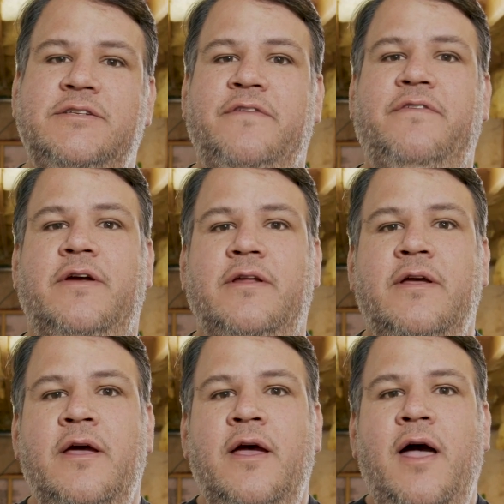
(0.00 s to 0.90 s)
different.
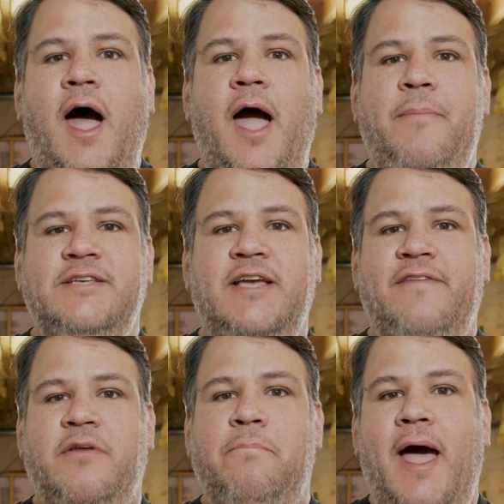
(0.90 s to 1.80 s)
I basically
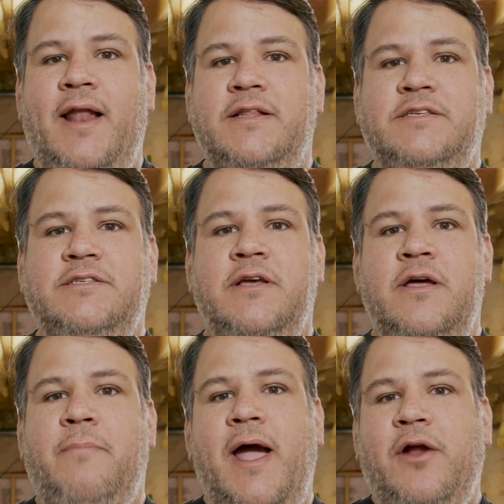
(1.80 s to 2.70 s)
have to balance
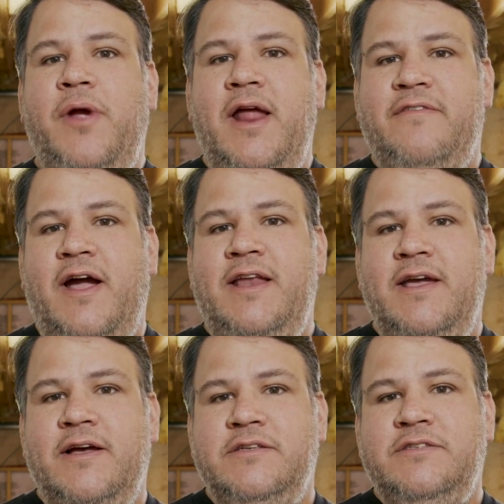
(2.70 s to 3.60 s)
my creative
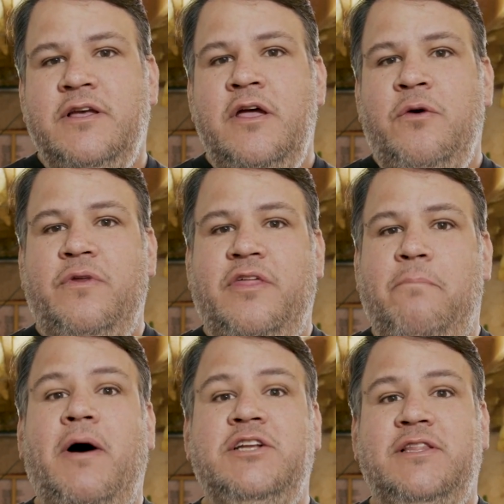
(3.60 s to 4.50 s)
ideas with the
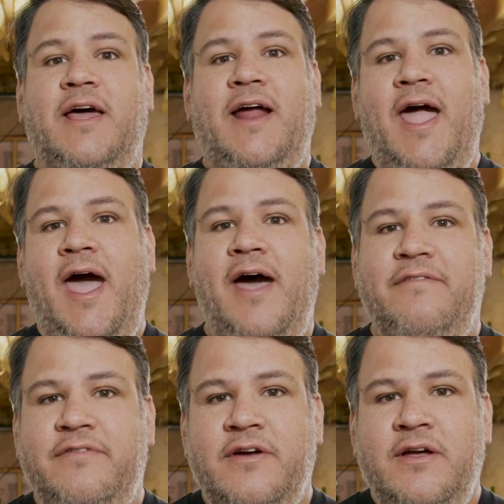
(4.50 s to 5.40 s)
budget that I have.